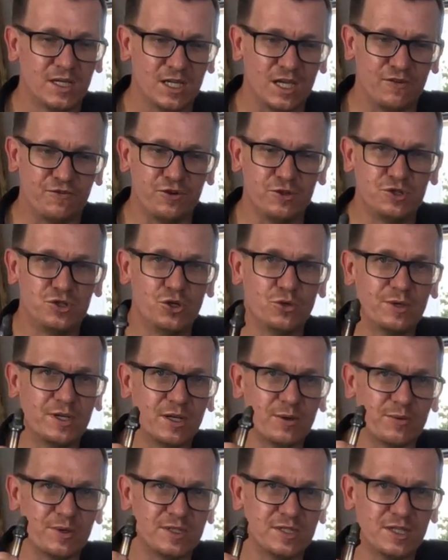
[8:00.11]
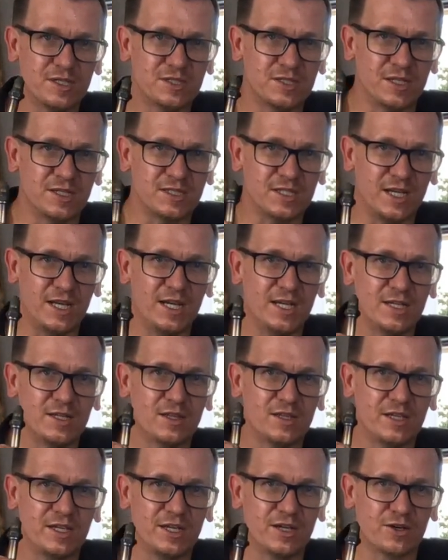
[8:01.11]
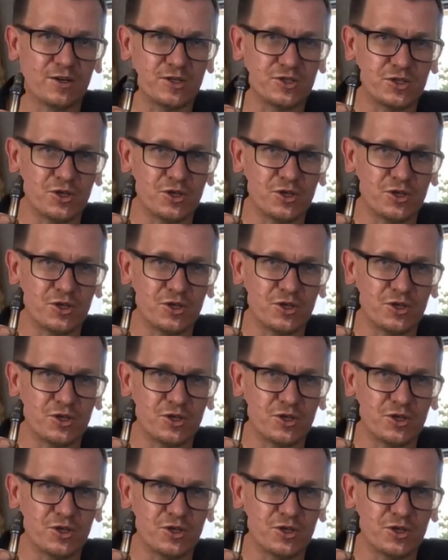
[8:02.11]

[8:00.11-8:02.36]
If you do get resistance in the heater